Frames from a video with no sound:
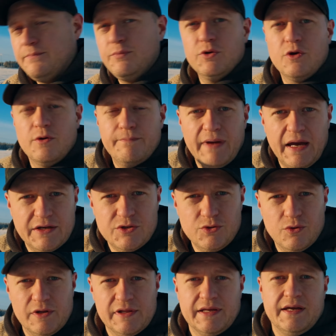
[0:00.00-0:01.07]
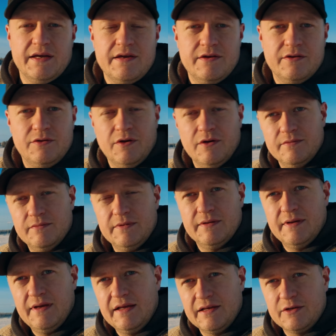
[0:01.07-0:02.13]
put on manually the
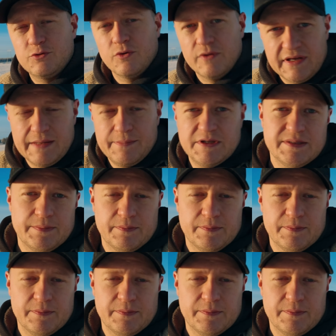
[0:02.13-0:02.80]
electronic image